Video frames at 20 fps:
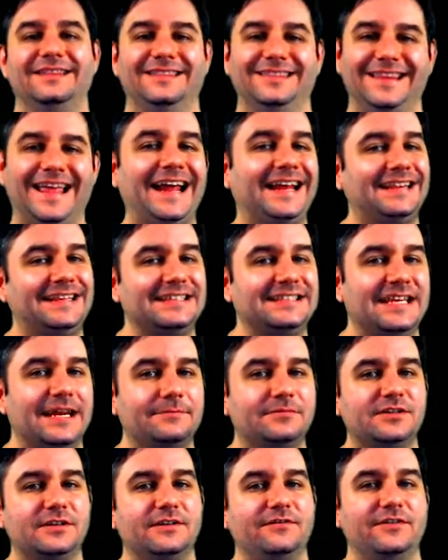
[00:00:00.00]
Like this
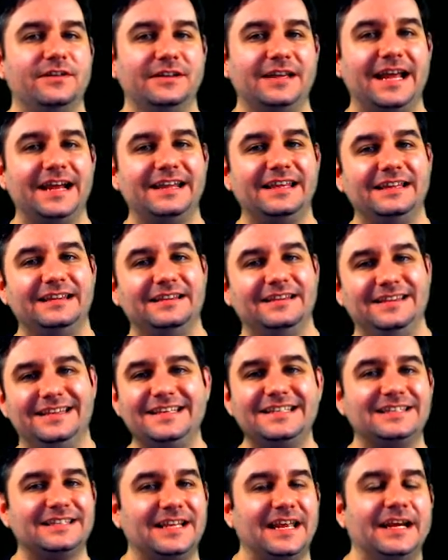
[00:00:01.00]
episode if you like it,
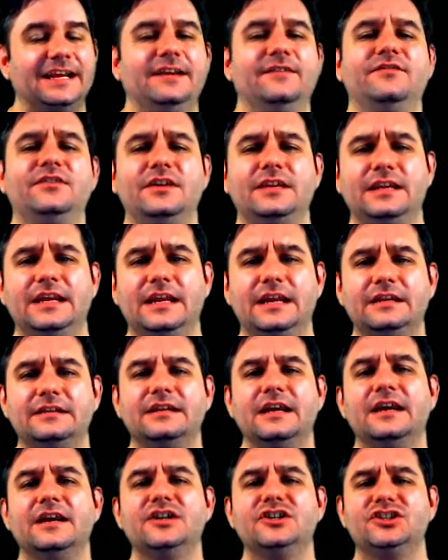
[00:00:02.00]
dislike it if you didn't,
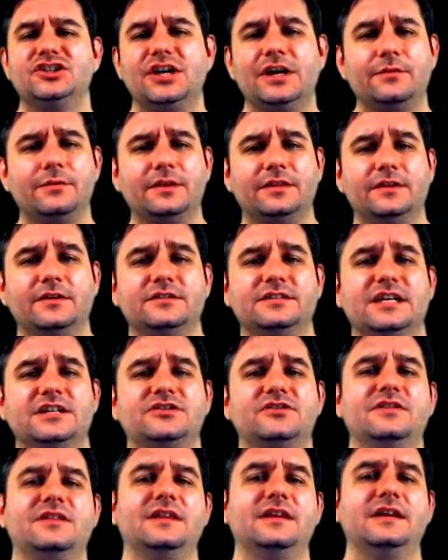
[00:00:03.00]
share with those
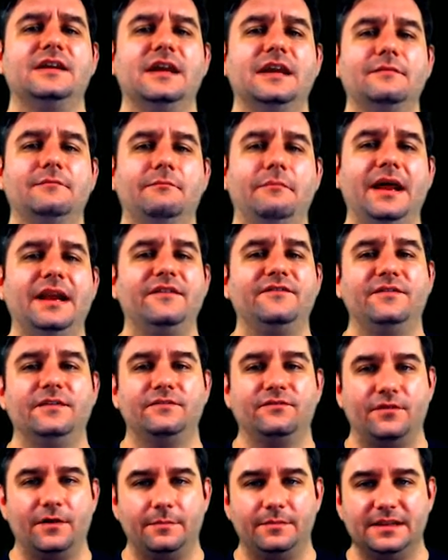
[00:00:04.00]
that you think can benefit
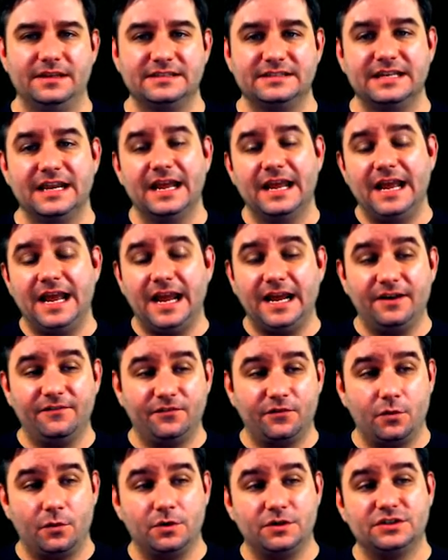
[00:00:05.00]
from this, and of
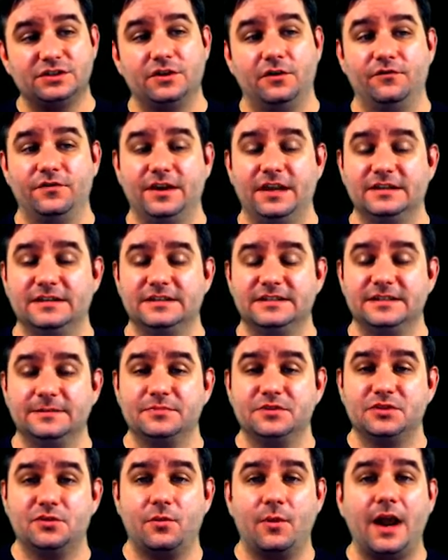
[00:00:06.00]
course, don't forget to
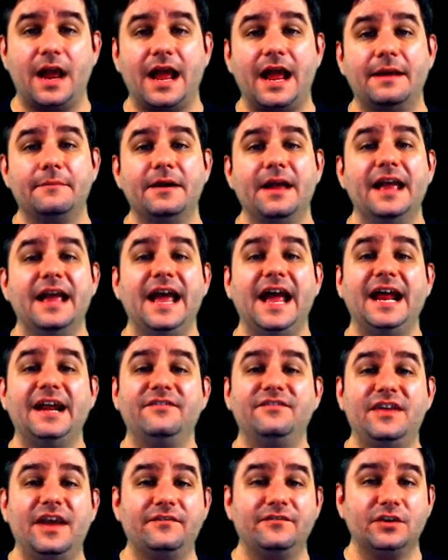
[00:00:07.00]
subscribe. And
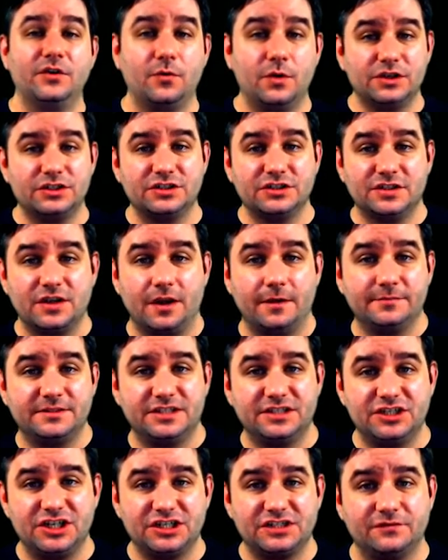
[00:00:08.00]
if you have any questions, comments,
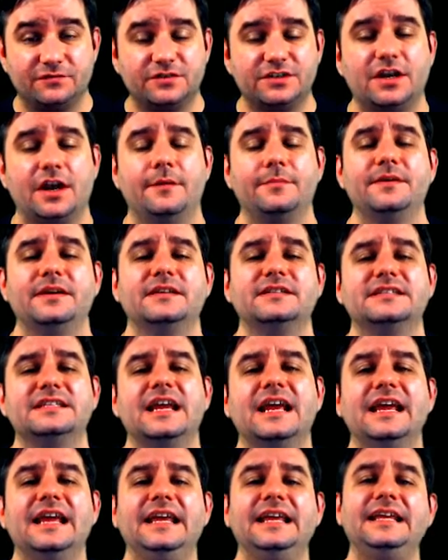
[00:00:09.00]
suggestions for topics,
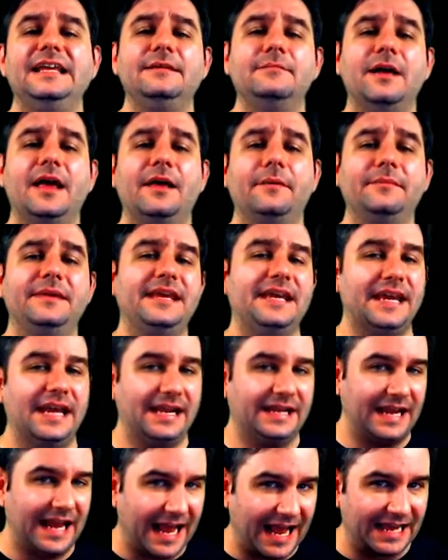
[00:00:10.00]
email me
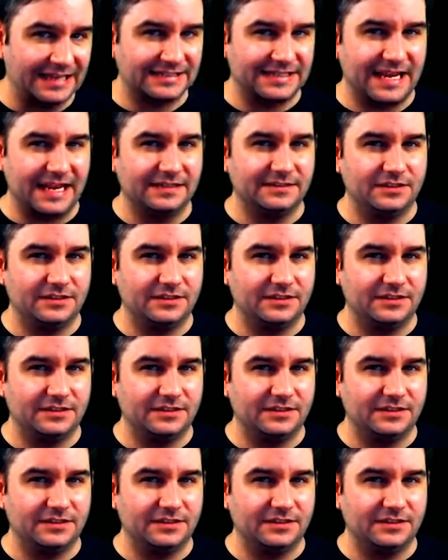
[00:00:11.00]
at ask at